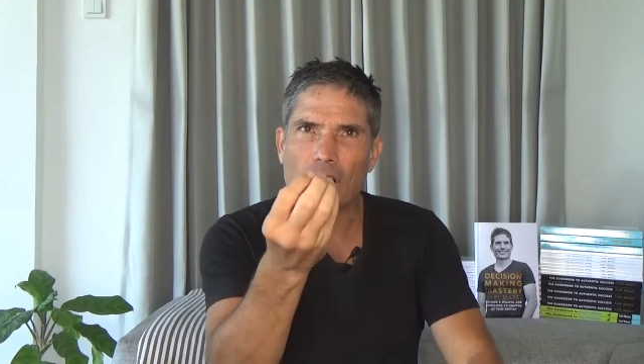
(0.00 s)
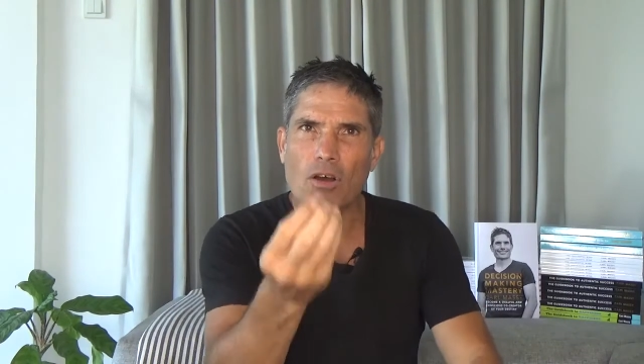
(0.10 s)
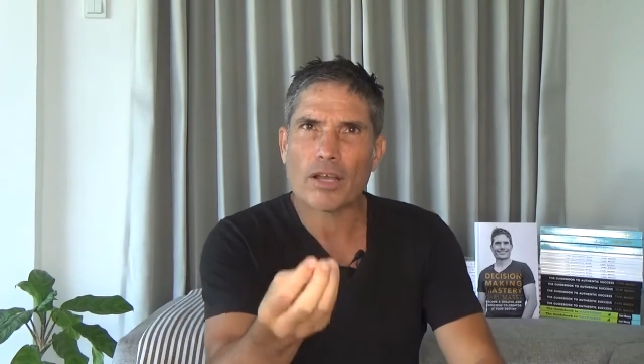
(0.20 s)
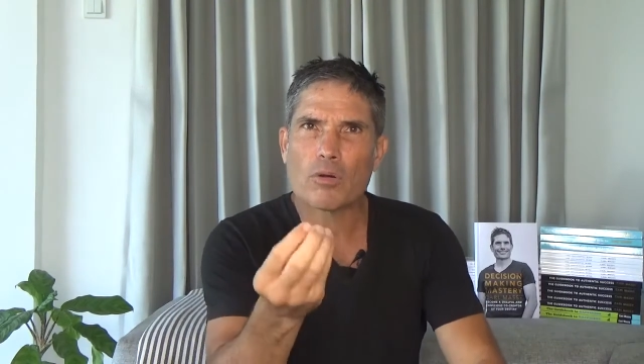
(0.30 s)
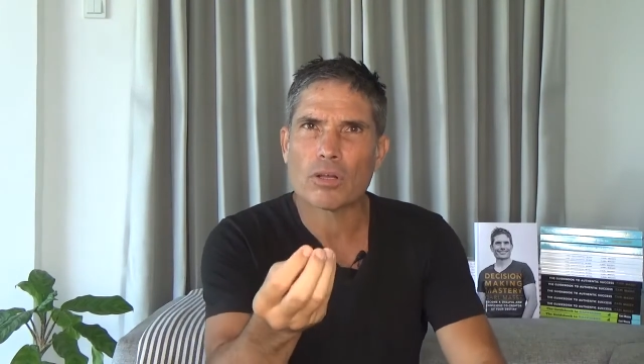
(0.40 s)

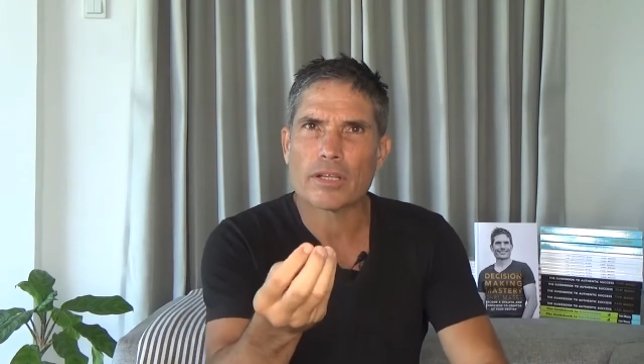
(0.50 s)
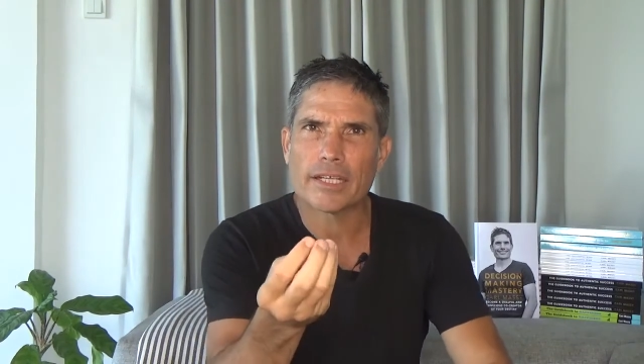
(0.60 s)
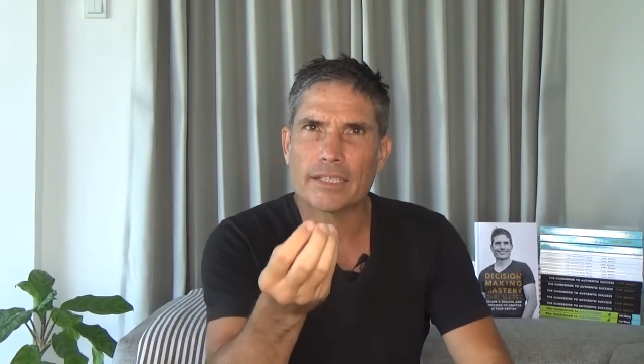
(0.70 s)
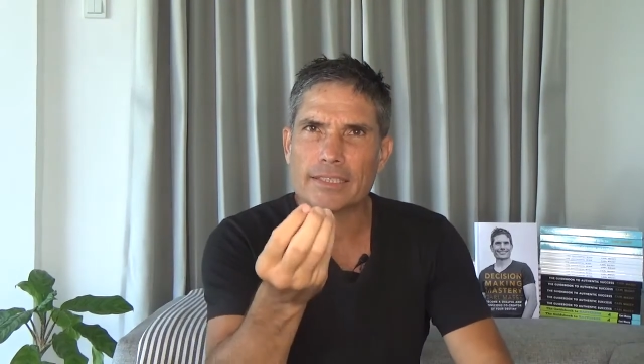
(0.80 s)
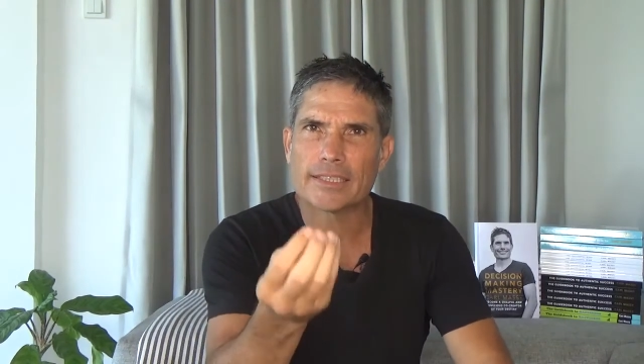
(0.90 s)
high
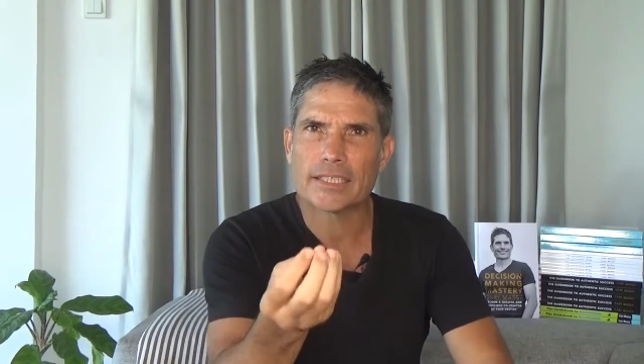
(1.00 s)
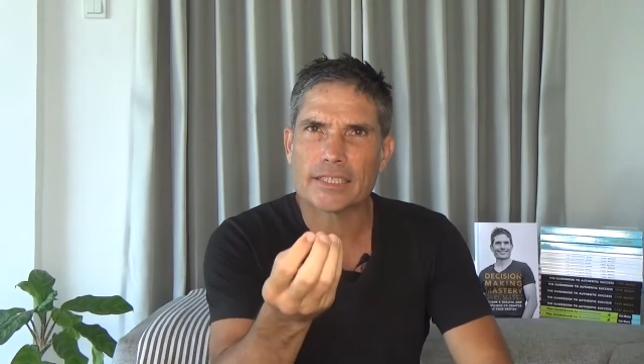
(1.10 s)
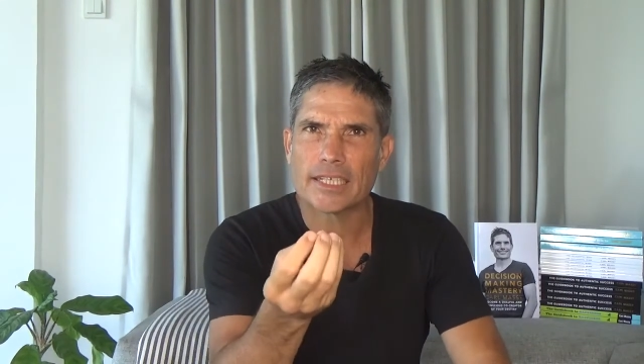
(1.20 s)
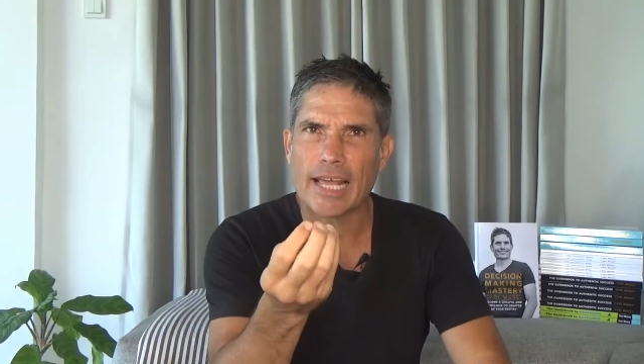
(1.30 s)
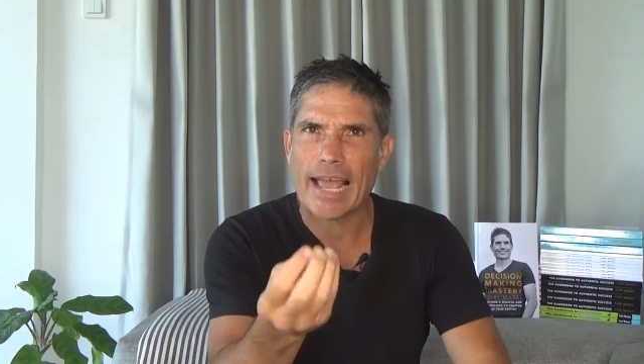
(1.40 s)
quality
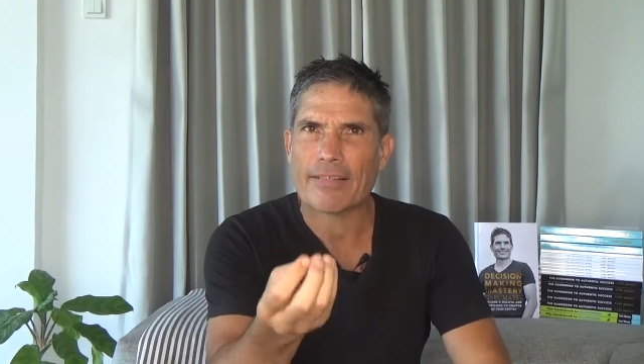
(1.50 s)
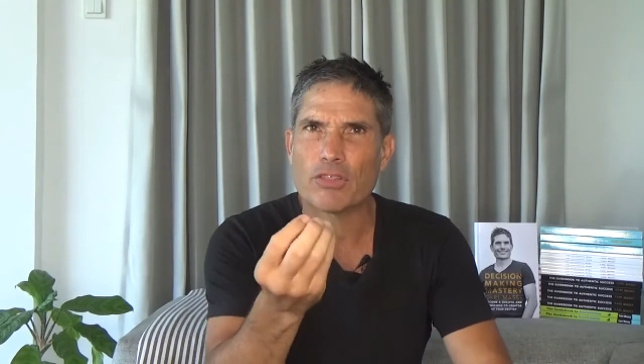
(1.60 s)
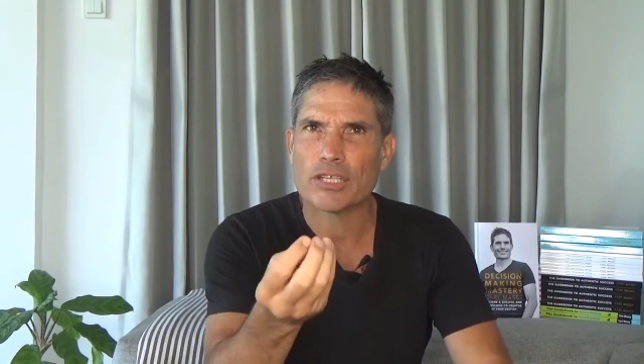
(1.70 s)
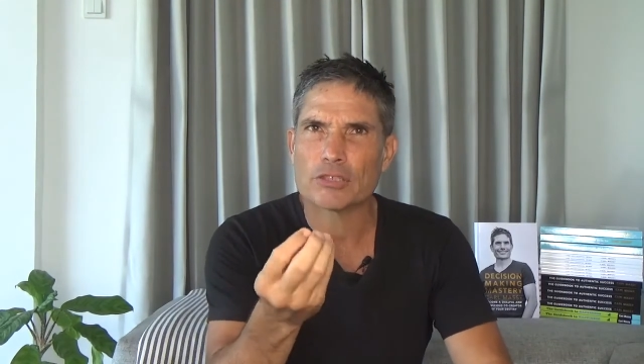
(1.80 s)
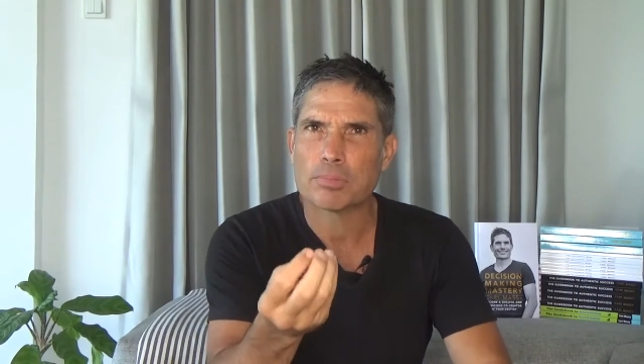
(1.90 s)
decision at
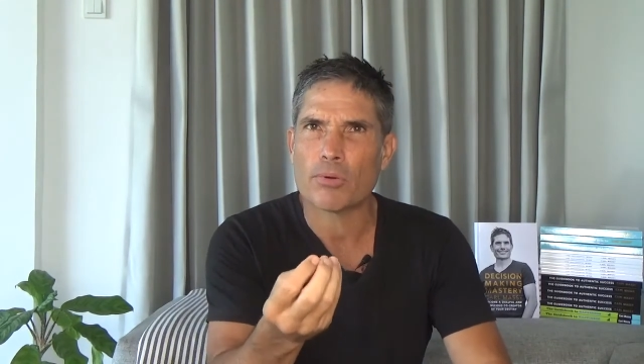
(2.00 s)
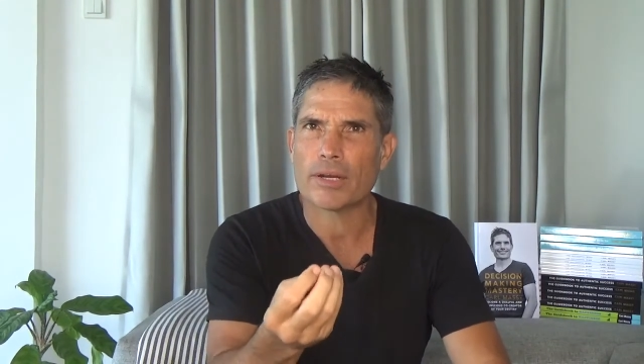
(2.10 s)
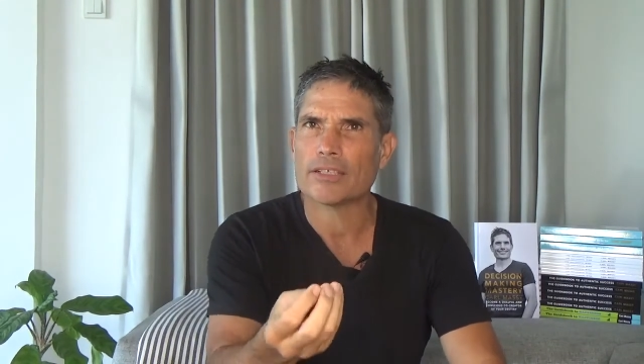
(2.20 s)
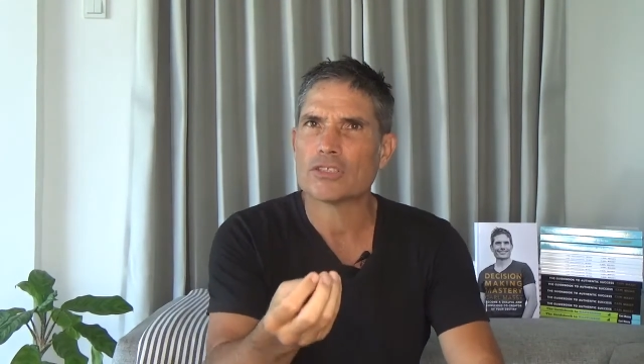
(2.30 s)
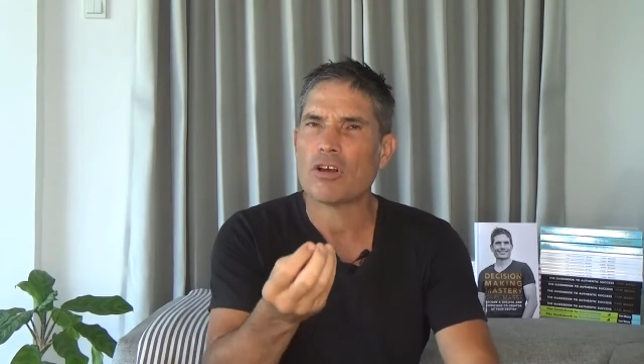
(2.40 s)
this
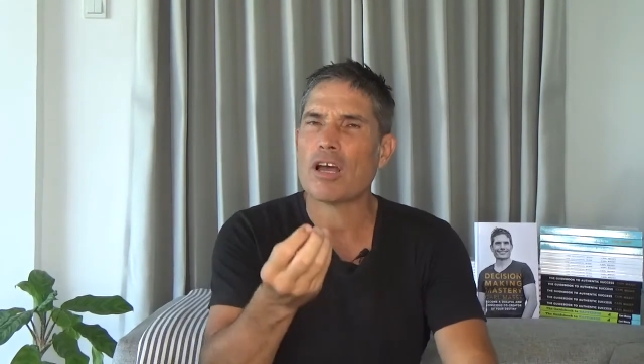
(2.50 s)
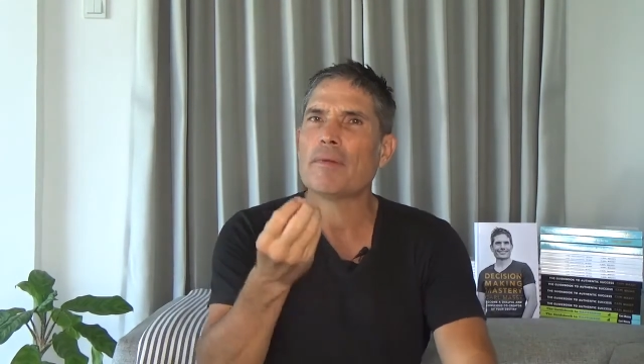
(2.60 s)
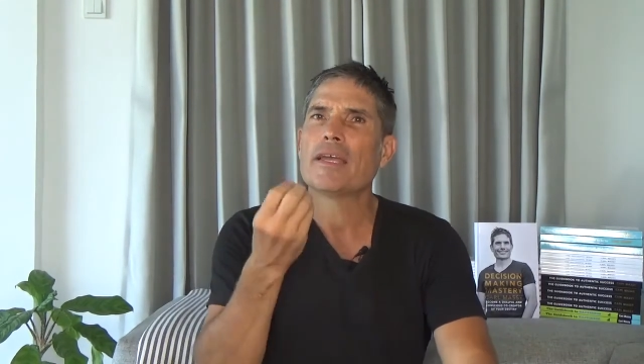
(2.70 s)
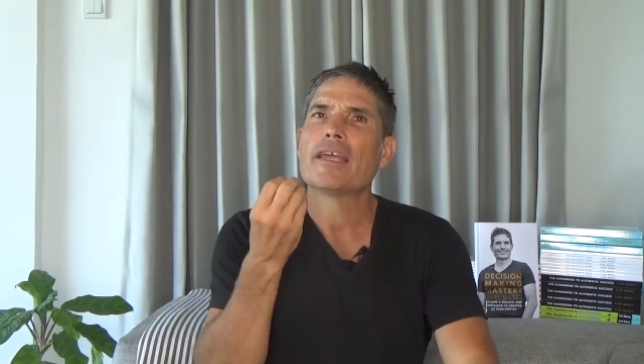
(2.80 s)
point in time.